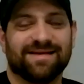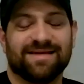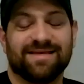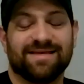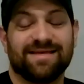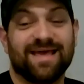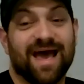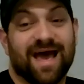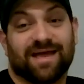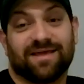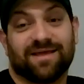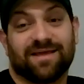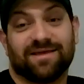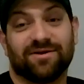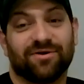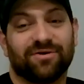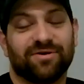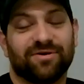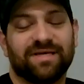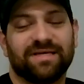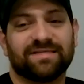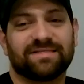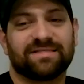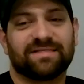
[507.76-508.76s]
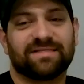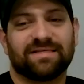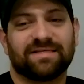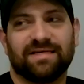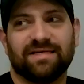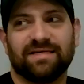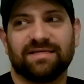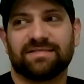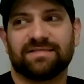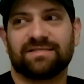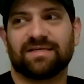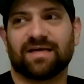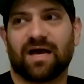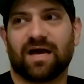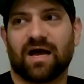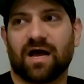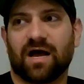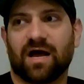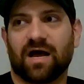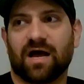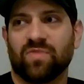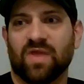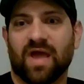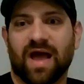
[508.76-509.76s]
Yeah, he's
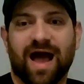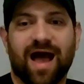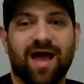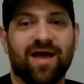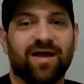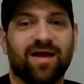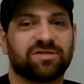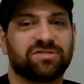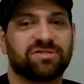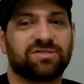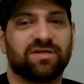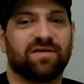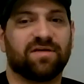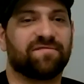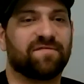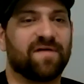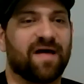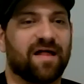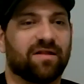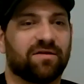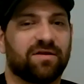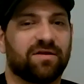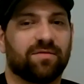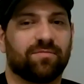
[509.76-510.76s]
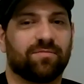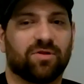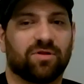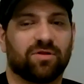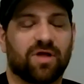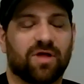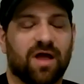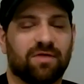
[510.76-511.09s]
I actually have followed him.